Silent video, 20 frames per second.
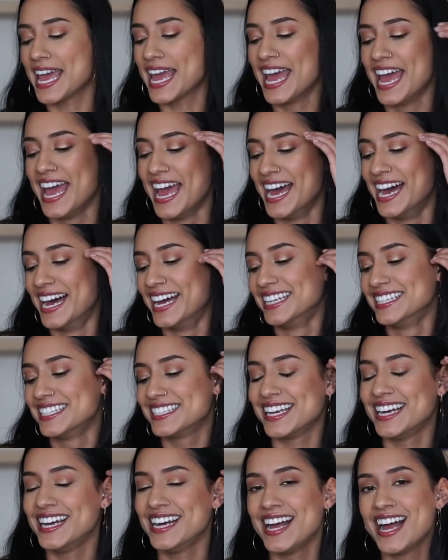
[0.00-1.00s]

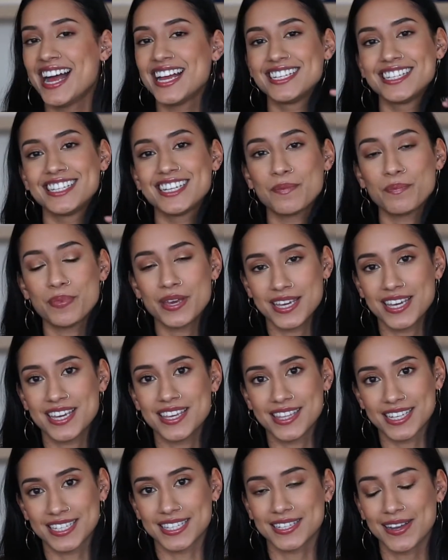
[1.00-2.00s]
and ended up
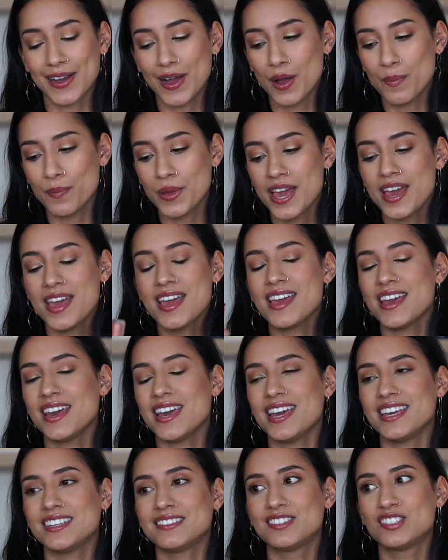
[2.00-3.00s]
picking this up.
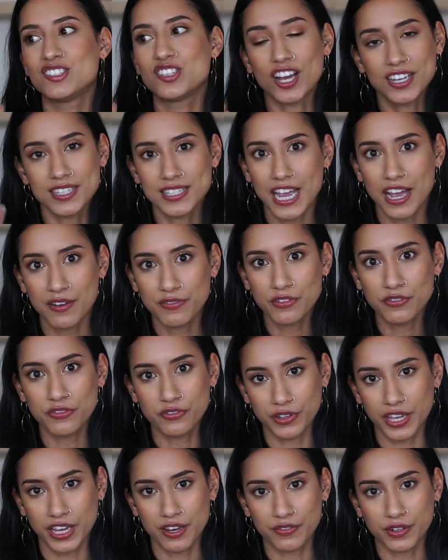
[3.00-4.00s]
It does have a
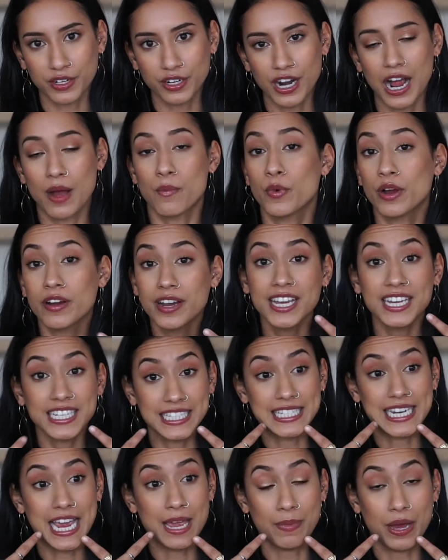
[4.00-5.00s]
flavor. I'm wearing
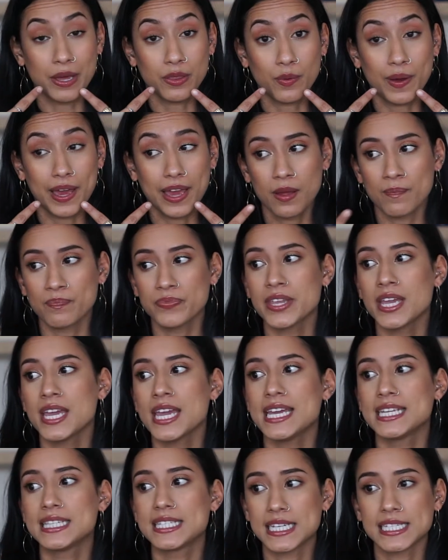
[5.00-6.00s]
it today, by the way.
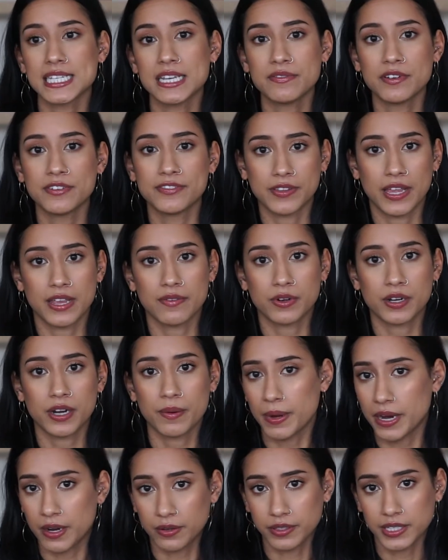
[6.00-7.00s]
It does have a flavor.
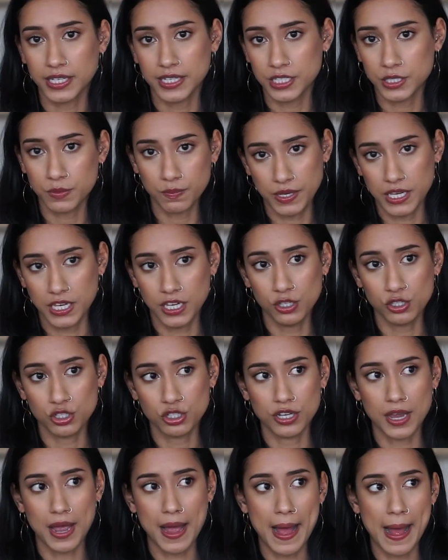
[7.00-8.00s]
Apparently it's
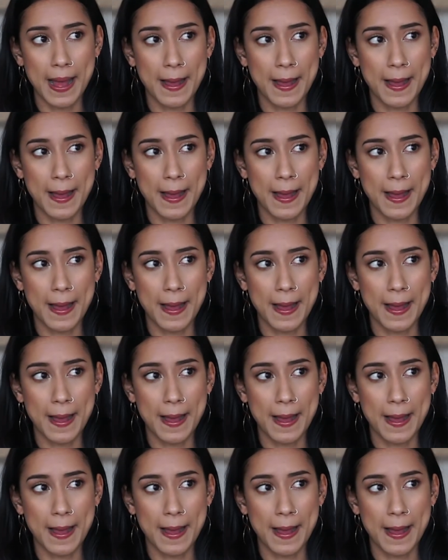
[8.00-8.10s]
peach.